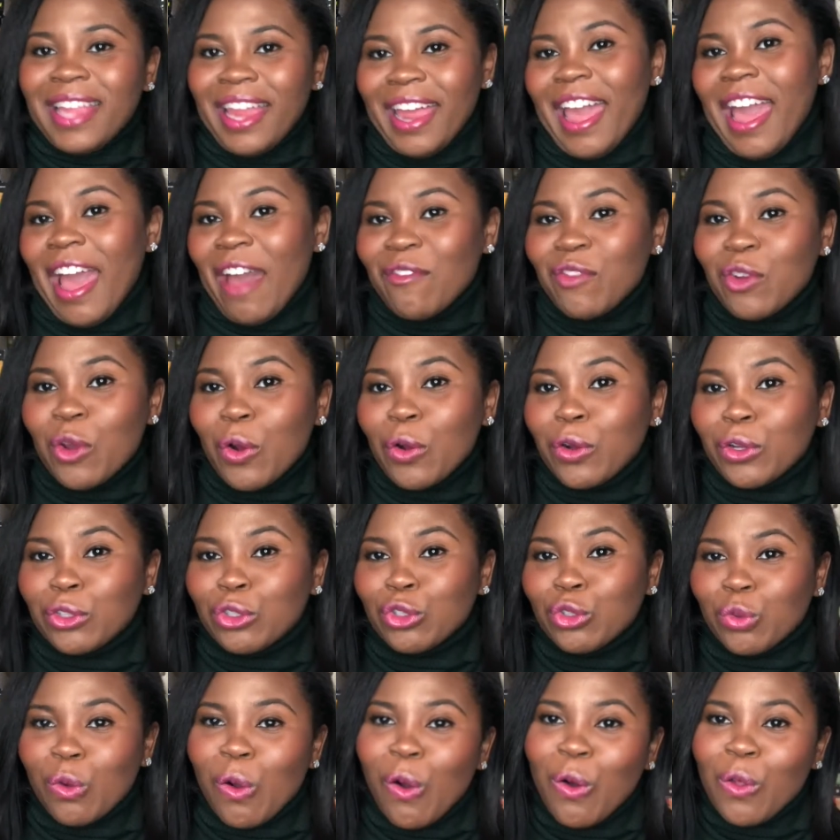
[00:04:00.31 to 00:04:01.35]
they have no
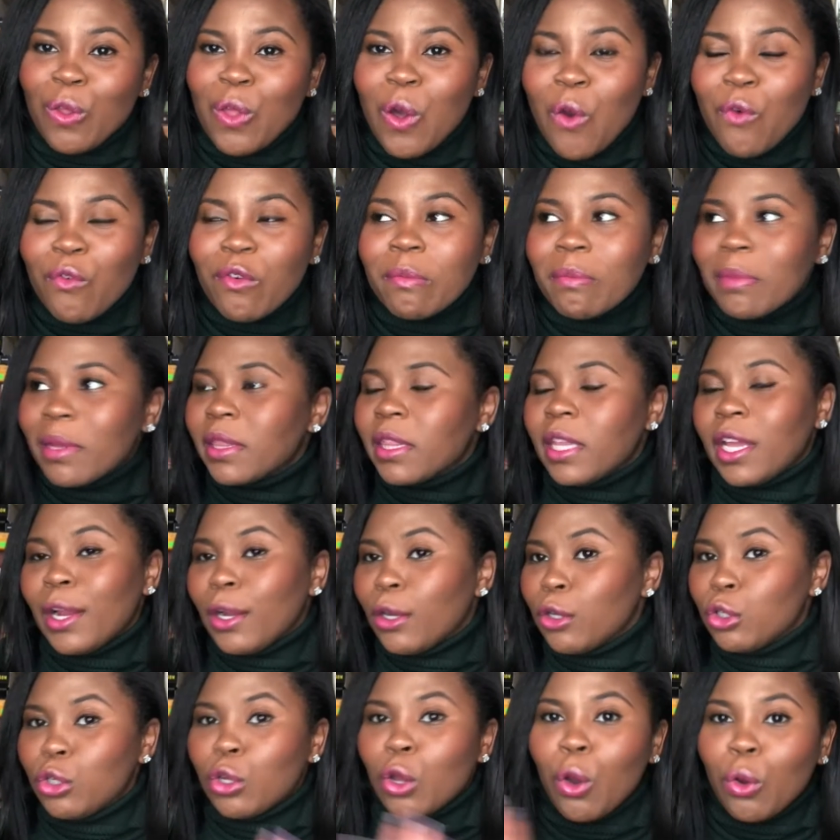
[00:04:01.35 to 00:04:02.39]
control over, but they're
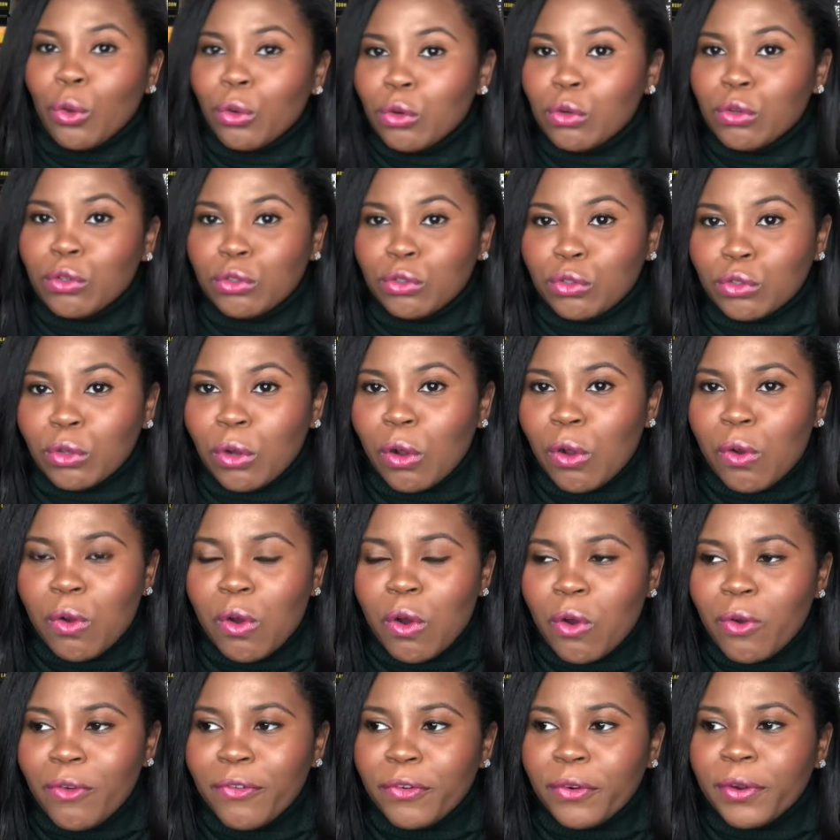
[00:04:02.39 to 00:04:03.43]
in total control
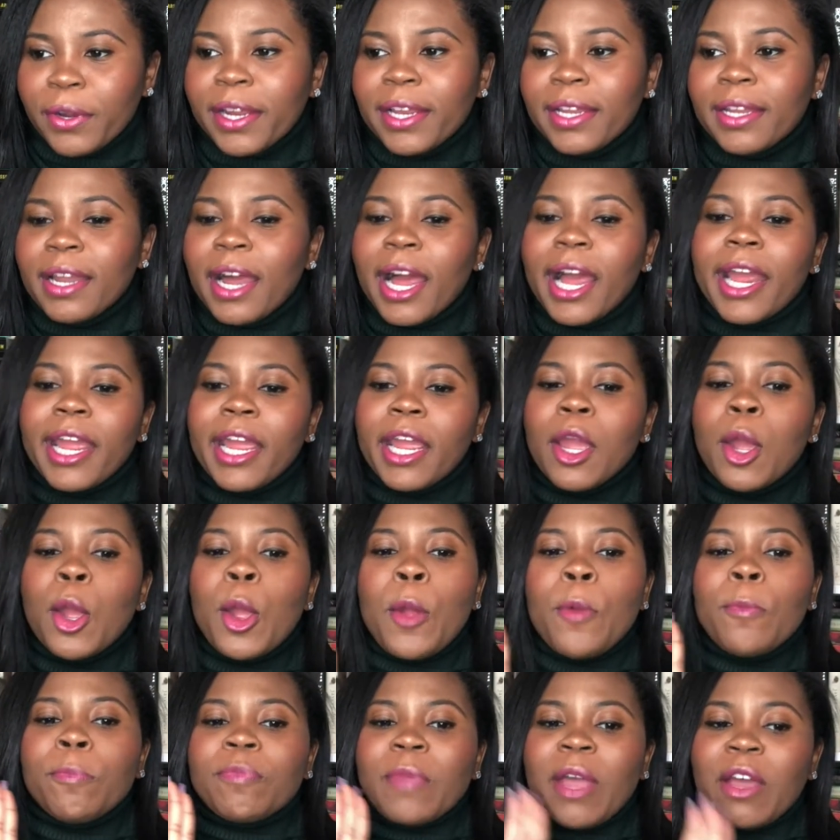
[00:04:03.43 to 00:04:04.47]
over it. Like,
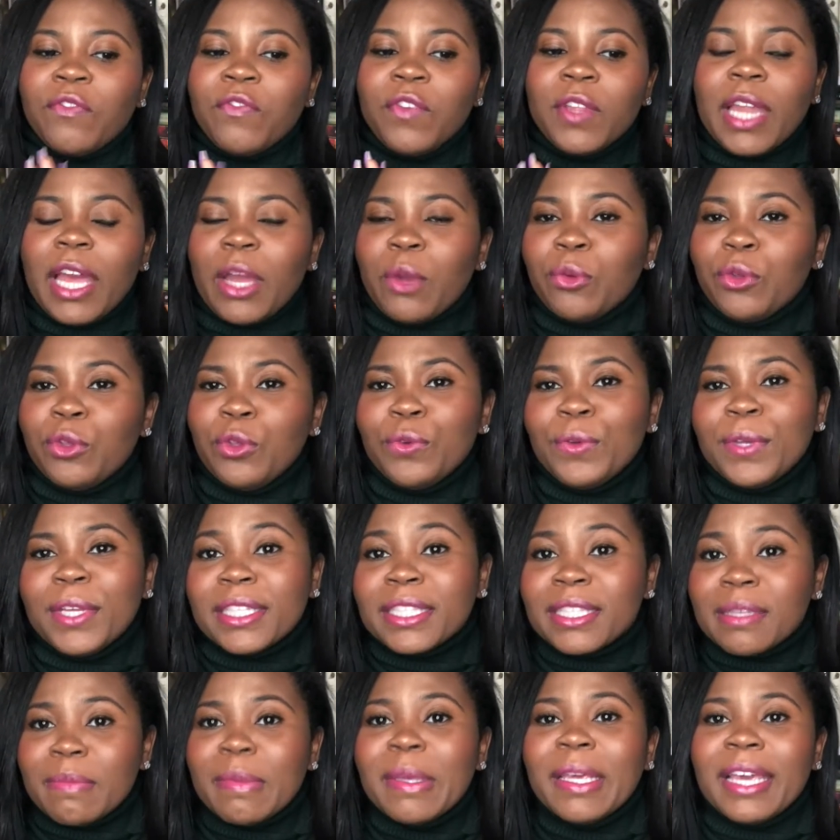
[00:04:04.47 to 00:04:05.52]
I feel like when you get
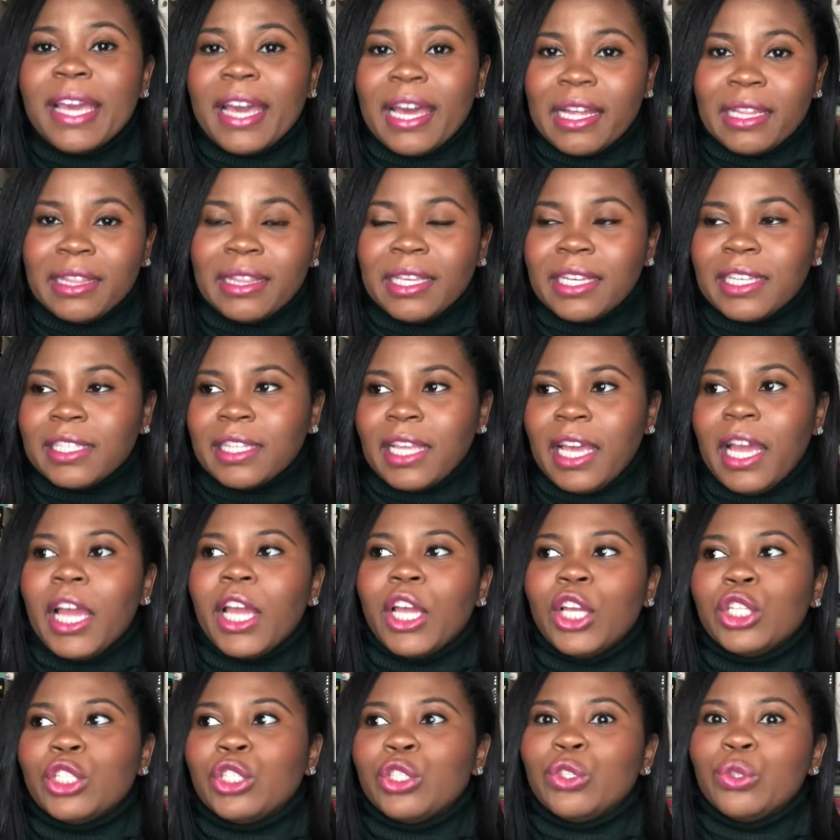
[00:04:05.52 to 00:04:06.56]
to be Ethic's
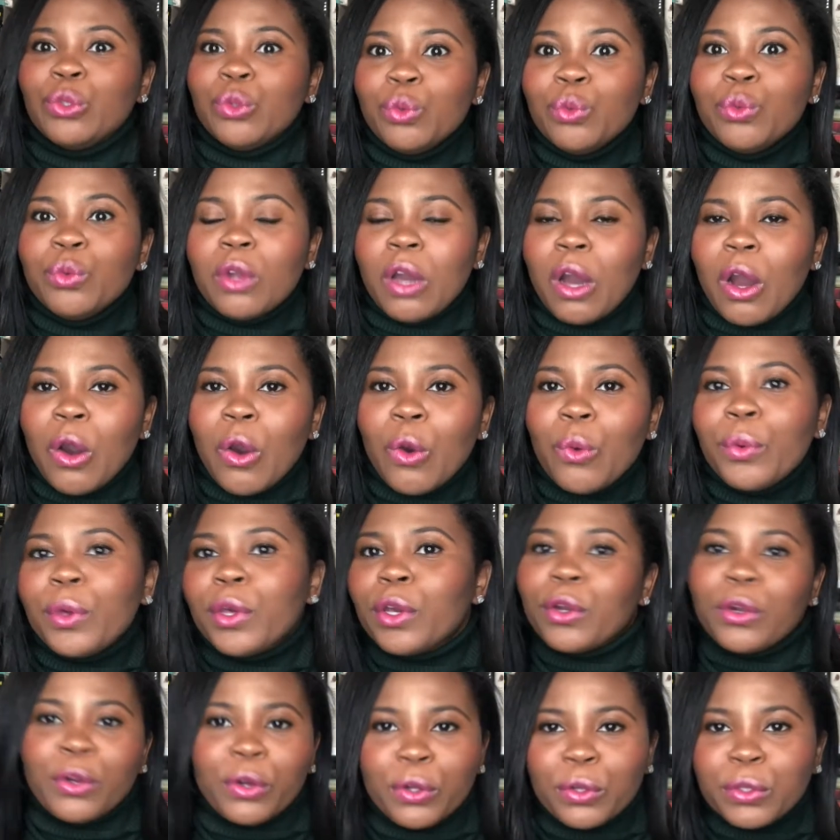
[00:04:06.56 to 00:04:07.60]
age, you know when
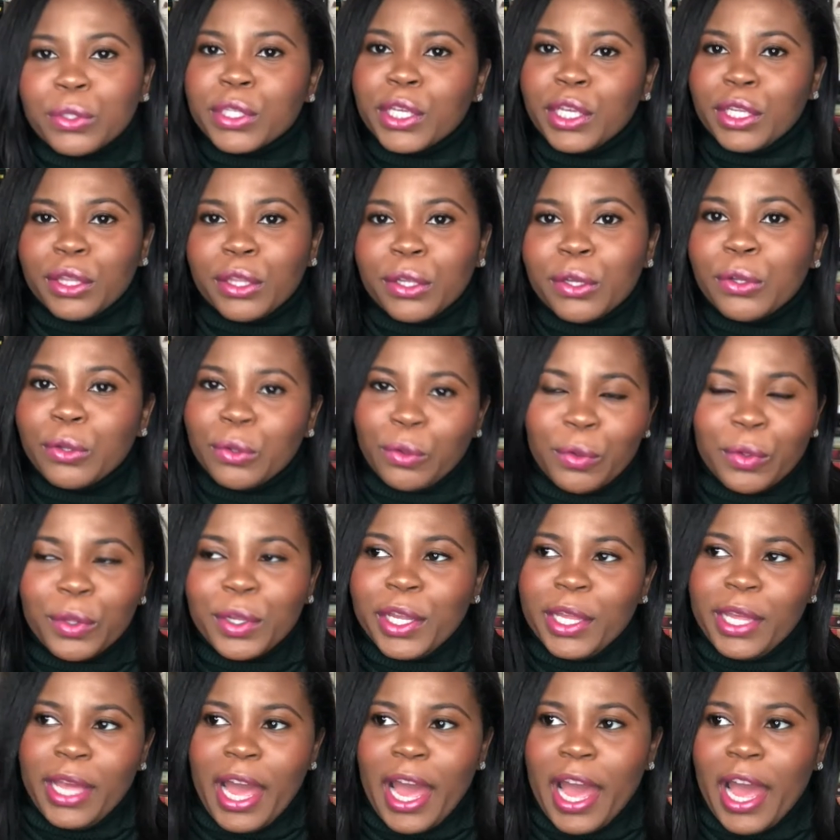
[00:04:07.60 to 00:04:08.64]
girls get the
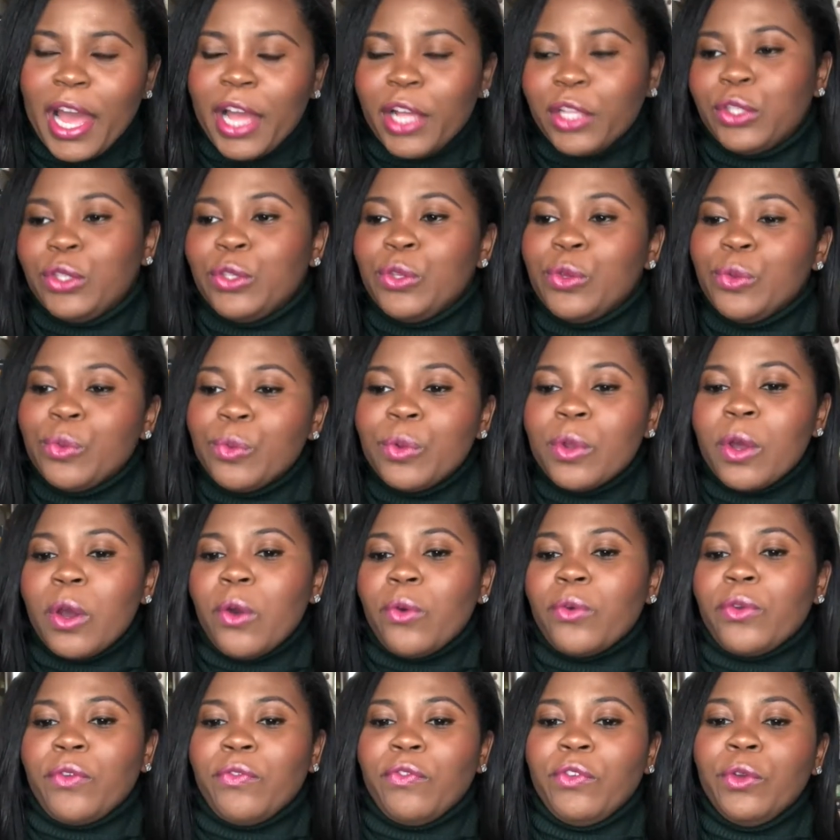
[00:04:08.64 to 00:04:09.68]
googly eyes. You
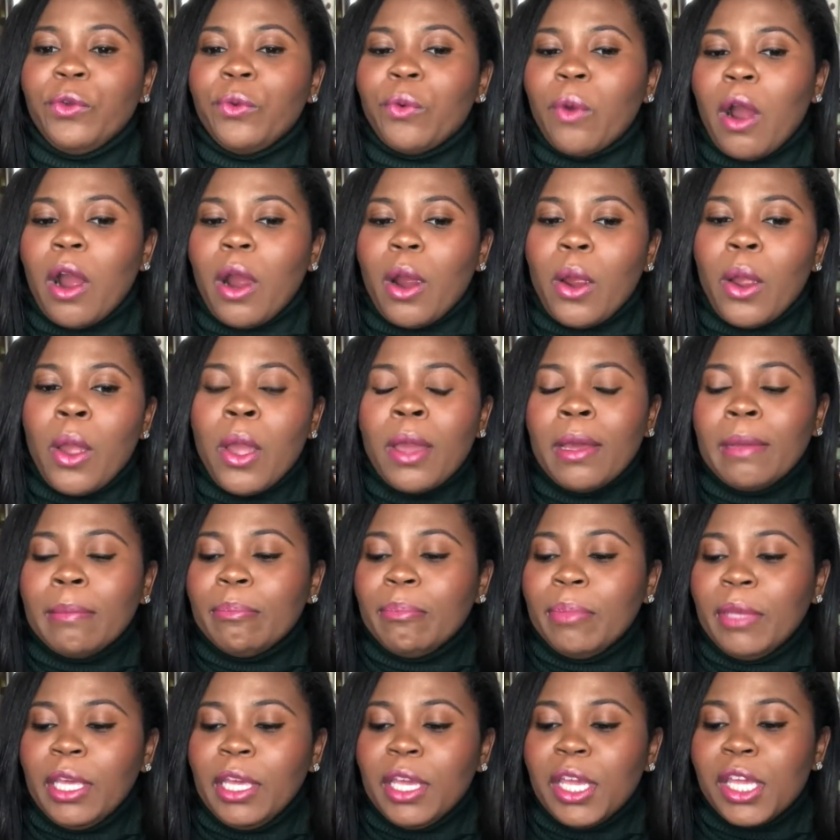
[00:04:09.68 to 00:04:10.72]
know if you are
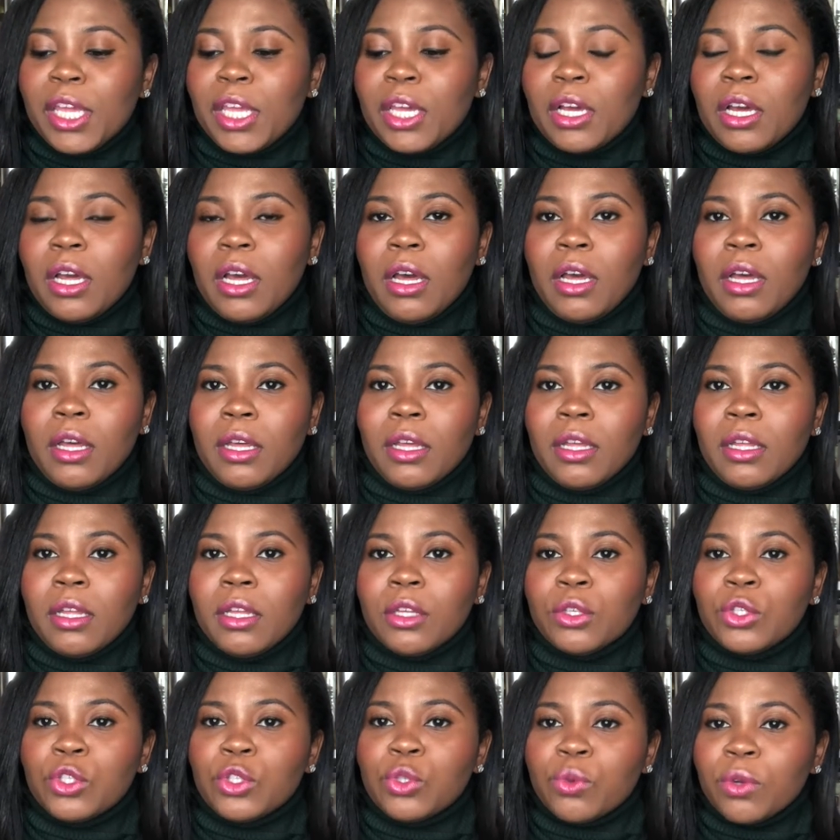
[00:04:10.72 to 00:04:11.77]
being a
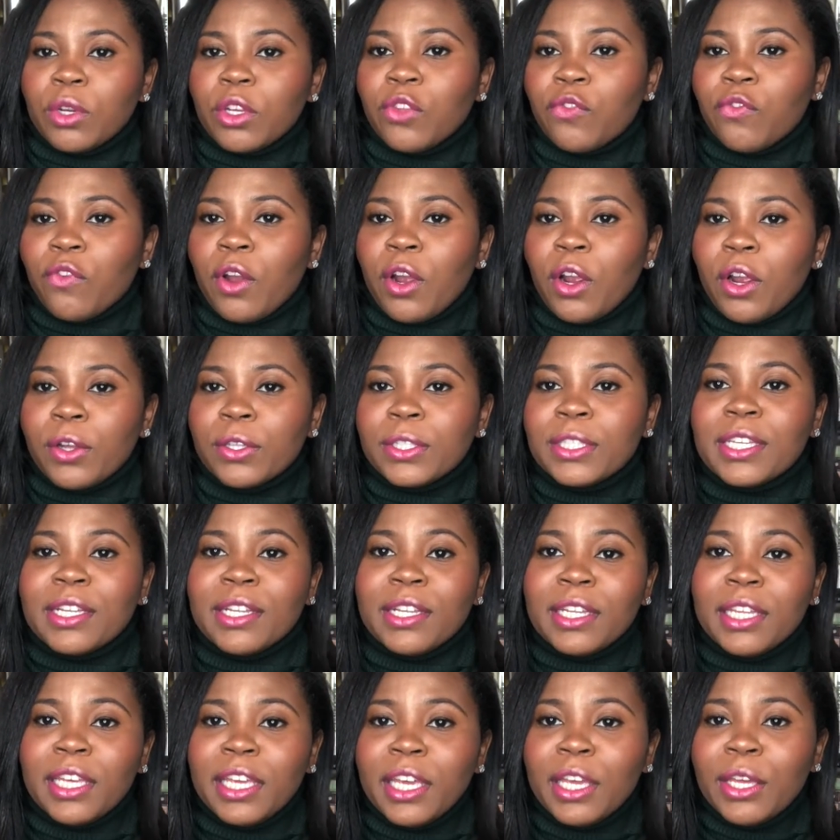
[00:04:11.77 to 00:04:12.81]
source for her to
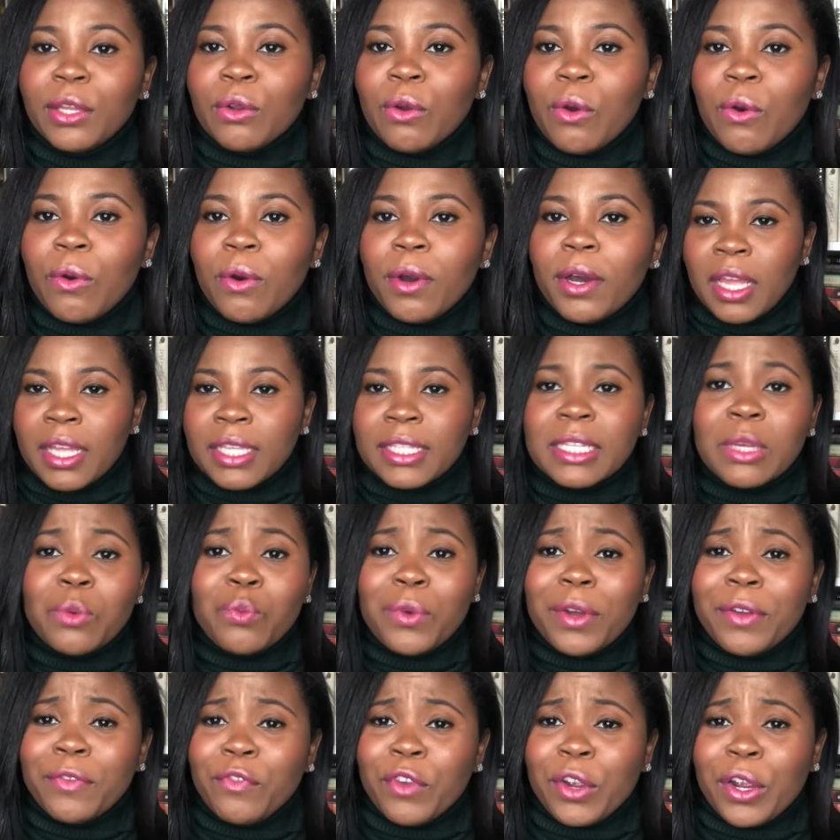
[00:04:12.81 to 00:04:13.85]
lean on,
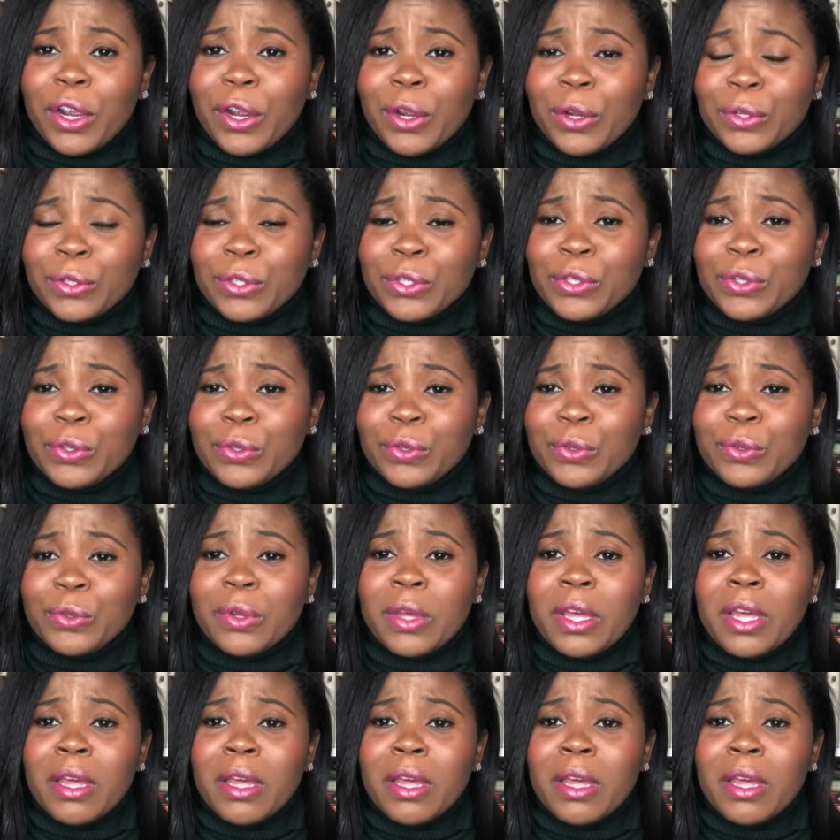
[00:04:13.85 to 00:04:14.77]
someone for her to